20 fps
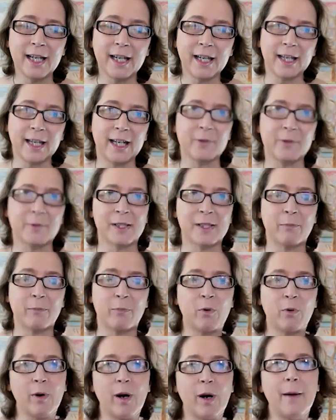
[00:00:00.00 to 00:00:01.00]
and I was
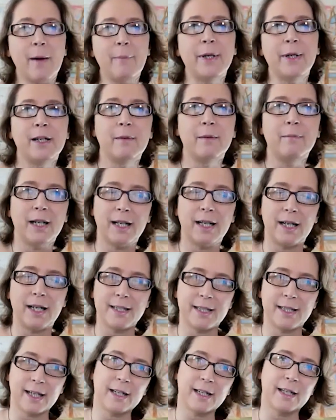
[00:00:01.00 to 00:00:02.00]
propping up my
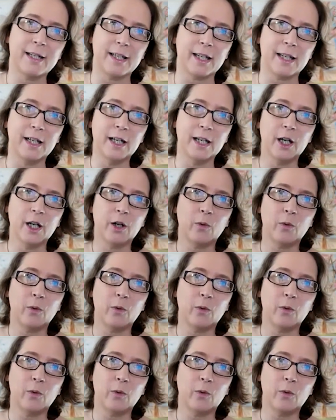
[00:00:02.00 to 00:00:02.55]
identity